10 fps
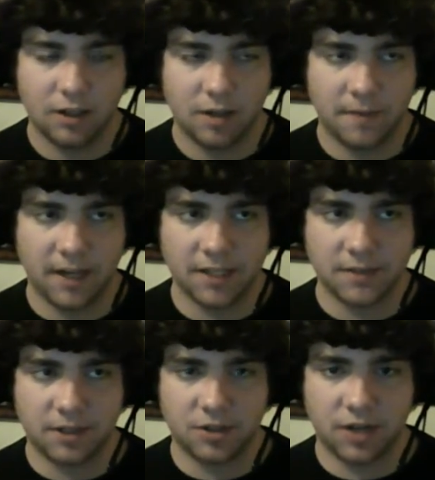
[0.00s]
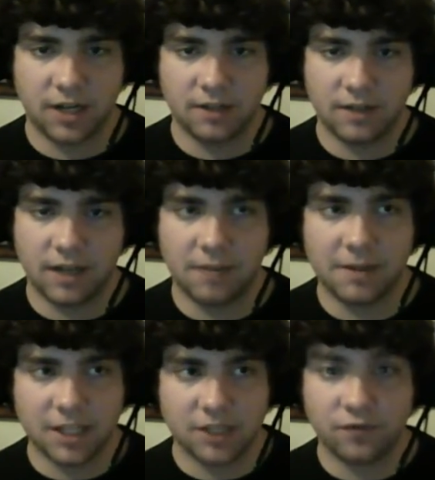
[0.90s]
I mean, I guess we could try to... Uh, I mean,
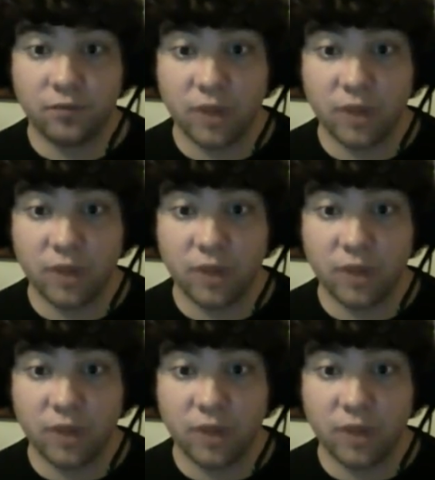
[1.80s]
it's